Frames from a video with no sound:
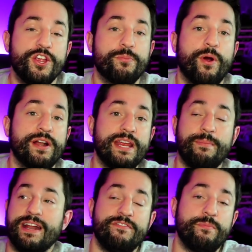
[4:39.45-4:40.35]
Your party,
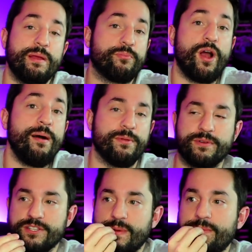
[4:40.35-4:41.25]
it might even be a
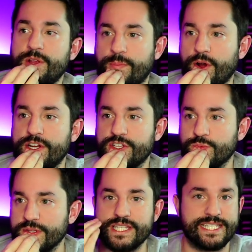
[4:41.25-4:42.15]
problem because maybe maybe your party
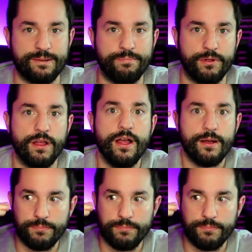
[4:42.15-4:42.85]
just wants simple